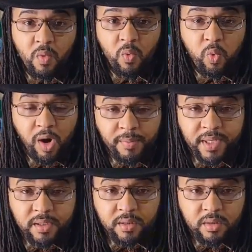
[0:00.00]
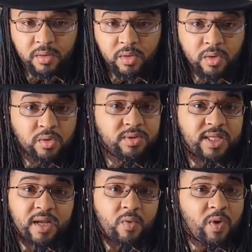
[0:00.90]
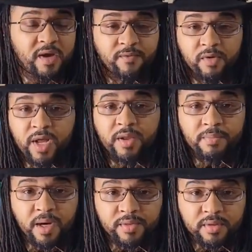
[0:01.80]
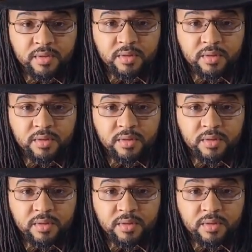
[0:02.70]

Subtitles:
woman who's not a wife or not a mother.